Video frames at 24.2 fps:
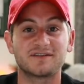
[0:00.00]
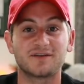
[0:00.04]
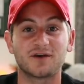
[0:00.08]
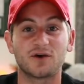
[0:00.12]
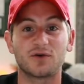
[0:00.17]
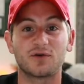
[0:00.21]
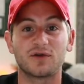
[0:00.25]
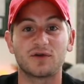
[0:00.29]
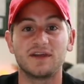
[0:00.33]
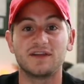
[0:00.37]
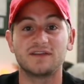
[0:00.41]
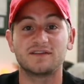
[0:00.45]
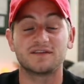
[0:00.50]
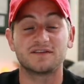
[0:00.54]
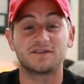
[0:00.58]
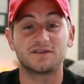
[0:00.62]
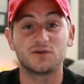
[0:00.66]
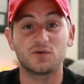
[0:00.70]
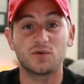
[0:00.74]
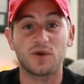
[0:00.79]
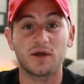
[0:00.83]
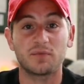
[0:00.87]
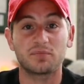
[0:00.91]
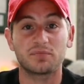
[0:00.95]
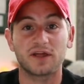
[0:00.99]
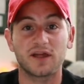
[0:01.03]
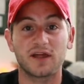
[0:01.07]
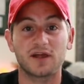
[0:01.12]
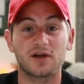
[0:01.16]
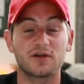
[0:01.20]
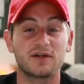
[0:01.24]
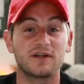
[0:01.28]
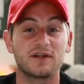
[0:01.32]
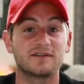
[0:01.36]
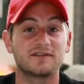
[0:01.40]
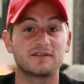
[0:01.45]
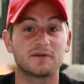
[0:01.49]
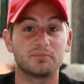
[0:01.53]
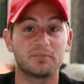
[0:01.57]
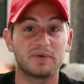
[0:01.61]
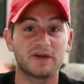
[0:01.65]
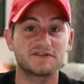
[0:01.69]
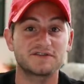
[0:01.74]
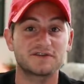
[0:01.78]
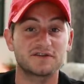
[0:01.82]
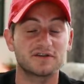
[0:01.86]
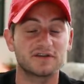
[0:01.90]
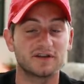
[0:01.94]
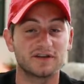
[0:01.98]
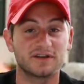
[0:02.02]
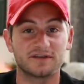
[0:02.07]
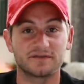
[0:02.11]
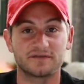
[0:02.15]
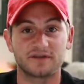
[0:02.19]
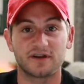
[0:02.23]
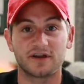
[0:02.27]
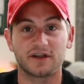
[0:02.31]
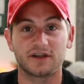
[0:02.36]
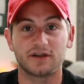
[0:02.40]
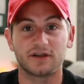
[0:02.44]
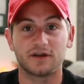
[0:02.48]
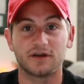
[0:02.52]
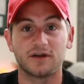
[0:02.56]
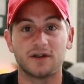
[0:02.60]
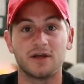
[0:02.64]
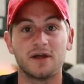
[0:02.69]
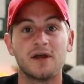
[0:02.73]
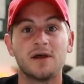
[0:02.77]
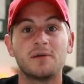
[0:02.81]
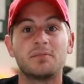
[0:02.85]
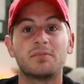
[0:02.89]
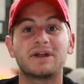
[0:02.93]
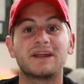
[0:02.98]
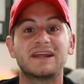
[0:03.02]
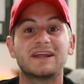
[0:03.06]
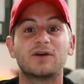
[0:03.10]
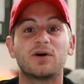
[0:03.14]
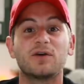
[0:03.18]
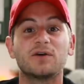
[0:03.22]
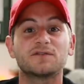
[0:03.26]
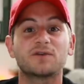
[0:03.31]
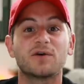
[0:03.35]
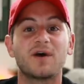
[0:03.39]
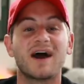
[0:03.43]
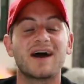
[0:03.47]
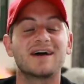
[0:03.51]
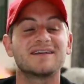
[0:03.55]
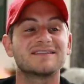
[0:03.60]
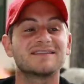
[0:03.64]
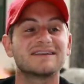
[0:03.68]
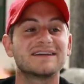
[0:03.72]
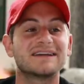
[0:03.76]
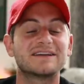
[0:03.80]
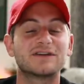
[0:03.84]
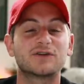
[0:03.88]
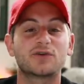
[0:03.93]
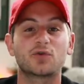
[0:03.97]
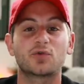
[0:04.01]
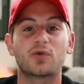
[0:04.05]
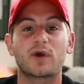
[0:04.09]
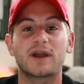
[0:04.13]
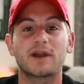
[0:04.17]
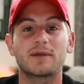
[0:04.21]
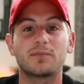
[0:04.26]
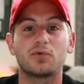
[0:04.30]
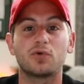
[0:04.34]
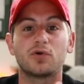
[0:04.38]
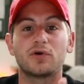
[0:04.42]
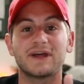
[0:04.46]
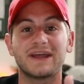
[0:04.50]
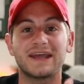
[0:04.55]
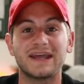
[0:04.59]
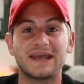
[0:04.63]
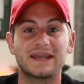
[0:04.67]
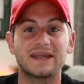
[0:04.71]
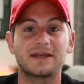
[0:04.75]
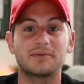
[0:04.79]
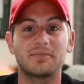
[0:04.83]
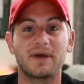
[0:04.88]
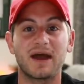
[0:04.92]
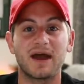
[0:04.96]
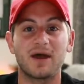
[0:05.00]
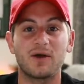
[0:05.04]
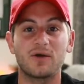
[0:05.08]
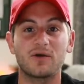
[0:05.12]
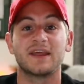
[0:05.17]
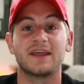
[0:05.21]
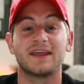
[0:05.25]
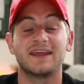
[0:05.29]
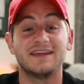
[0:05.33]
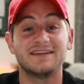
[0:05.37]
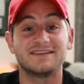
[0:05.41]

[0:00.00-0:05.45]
So he's a two-way player, he's a pitcher, he's very good, but he also has incredible hitting power.